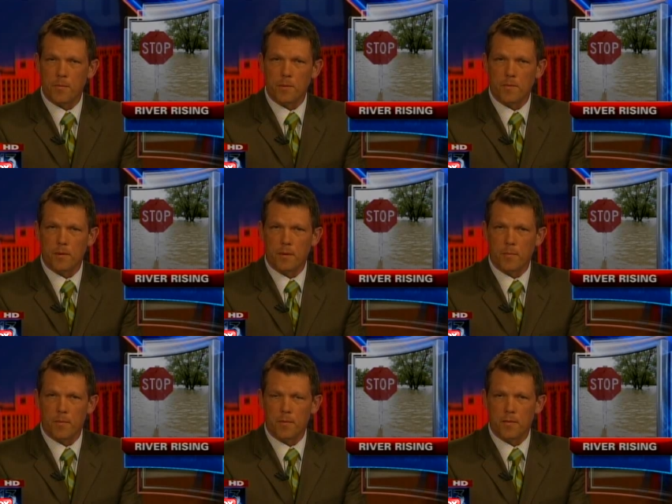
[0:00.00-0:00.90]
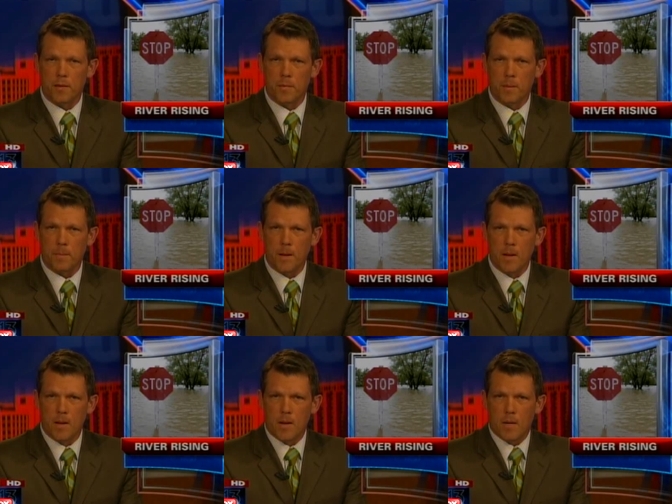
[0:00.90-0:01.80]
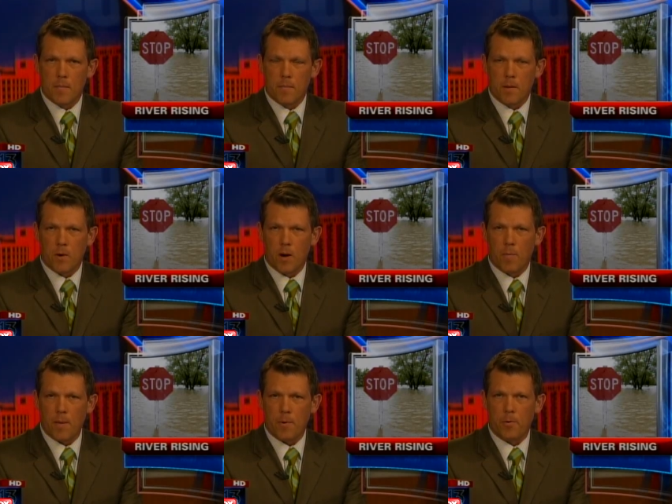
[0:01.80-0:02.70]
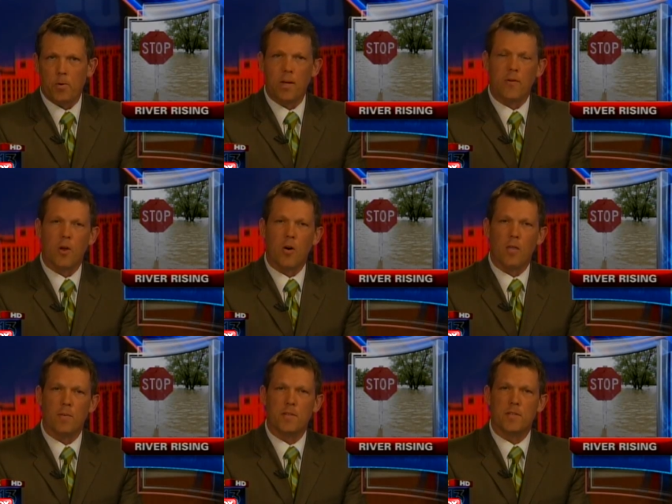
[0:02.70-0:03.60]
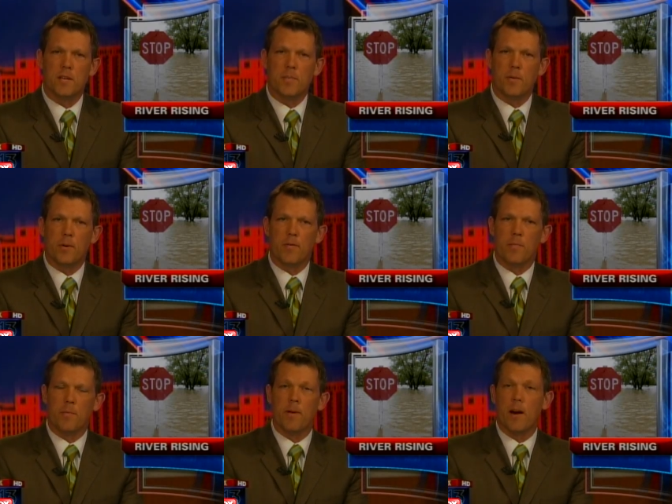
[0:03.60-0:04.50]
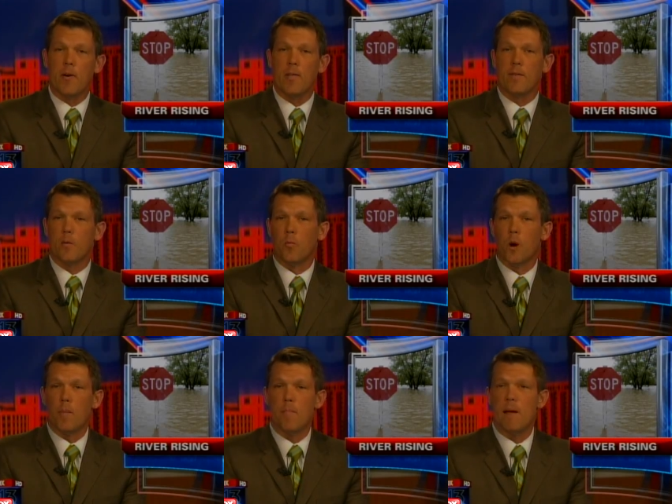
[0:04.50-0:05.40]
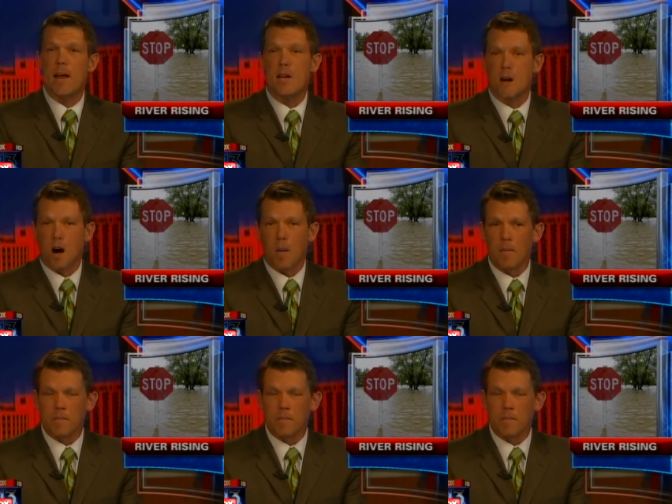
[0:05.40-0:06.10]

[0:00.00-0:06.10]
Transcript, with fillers: Smithville, Mississippi. Meanwhile, people who live along the Mississippi River preparing for what may come.